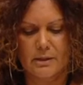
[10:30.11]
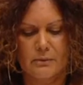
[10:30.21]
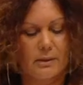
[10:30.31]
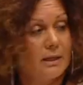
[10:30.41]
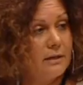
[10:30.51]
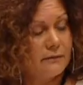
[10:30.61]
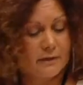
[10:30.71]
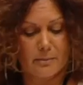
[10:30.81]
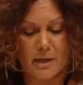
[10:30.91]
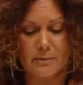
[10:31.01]
relief
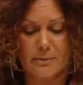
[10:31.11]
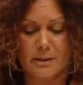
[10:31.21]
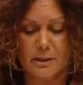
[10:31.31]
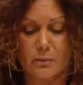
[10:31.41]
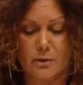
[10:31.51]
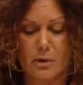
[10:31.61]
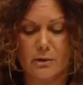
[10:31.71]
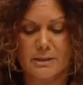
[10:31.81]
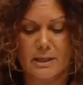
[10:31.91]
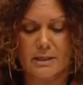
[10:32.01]
that maybe it would
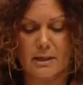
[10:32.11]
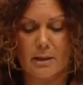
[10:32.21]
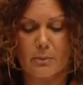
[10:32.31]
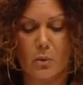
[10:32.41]
not take up